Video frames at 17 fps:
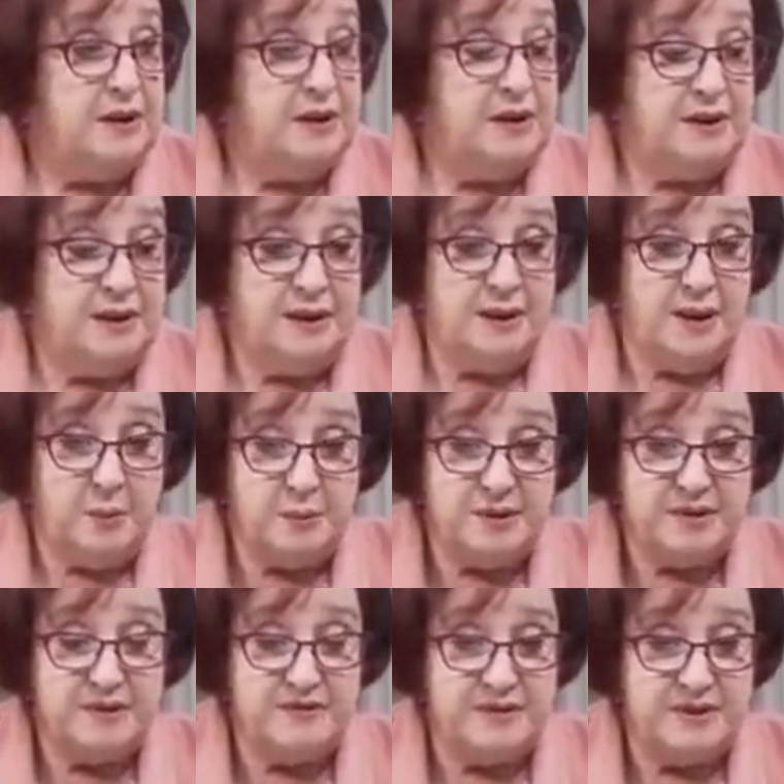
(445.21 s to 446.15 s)
the
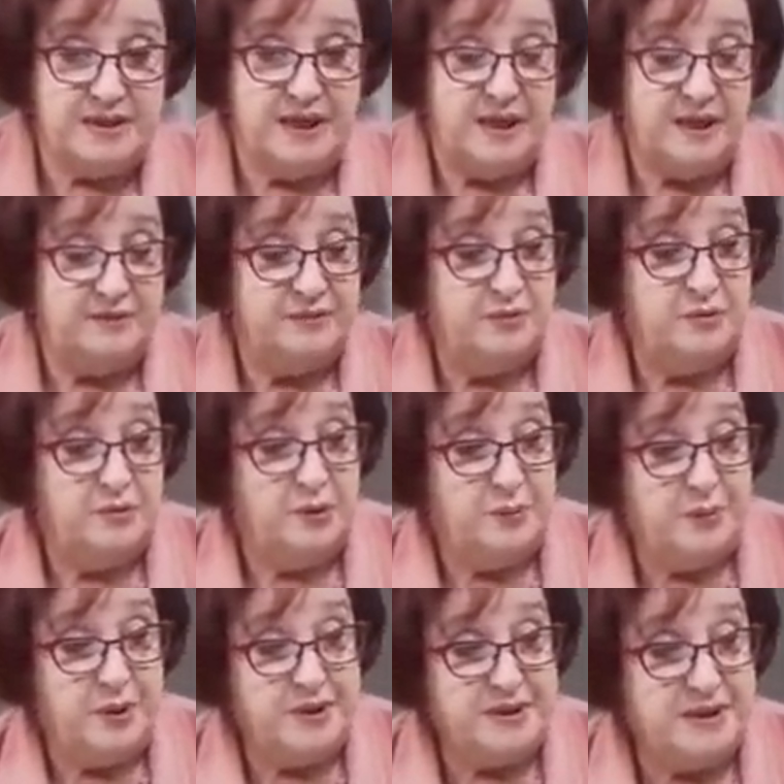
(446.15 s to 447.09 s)
numbers of staff who
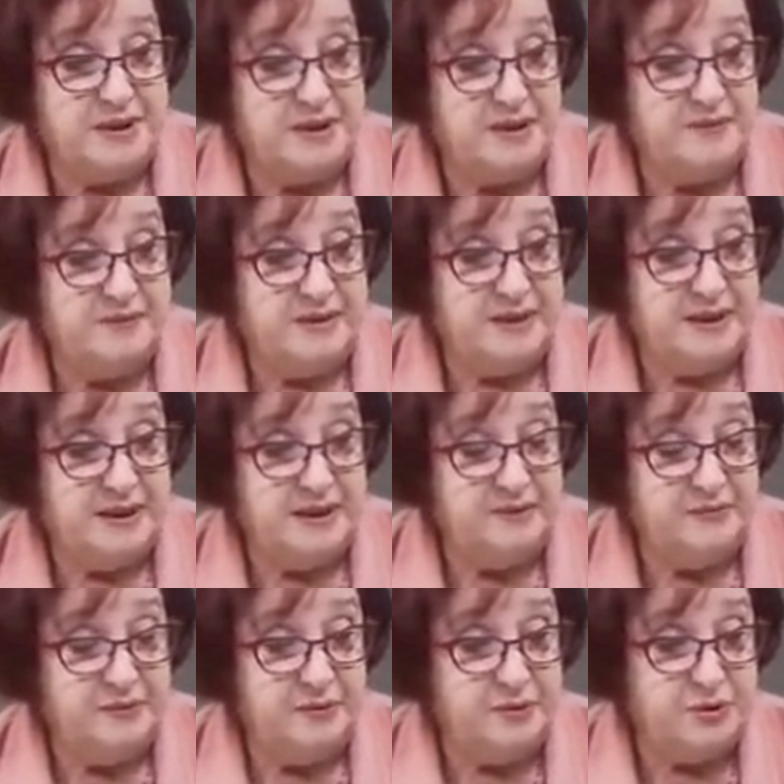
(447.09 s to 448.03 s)
were positive, and
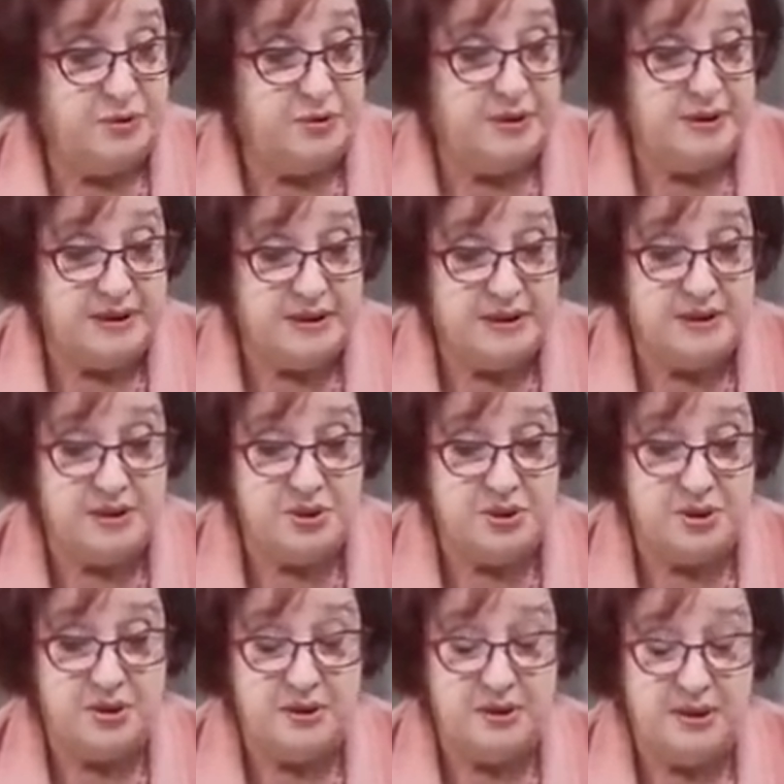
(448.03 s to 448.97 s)
therefore took a
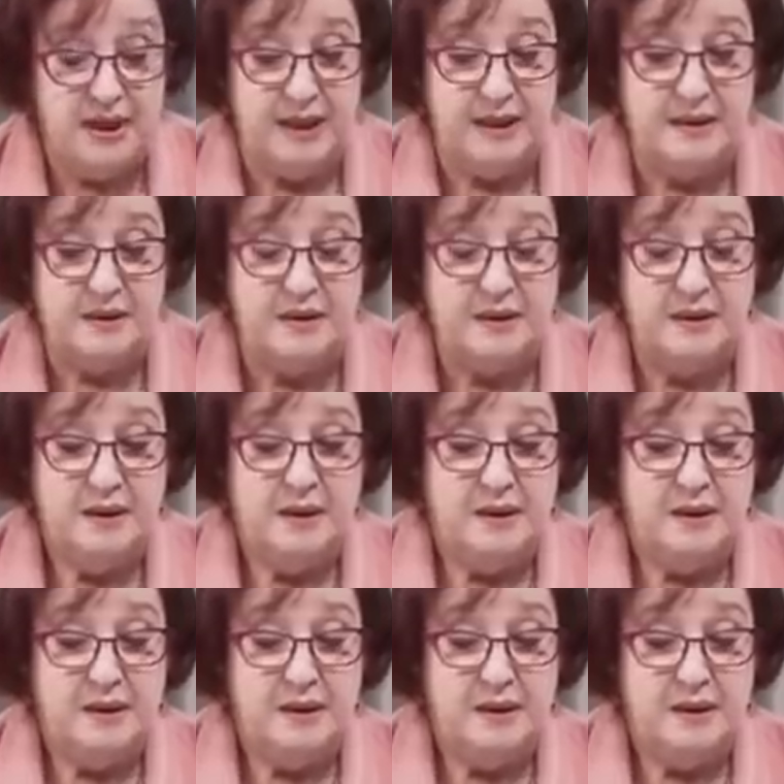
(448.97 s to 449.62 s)
decision that,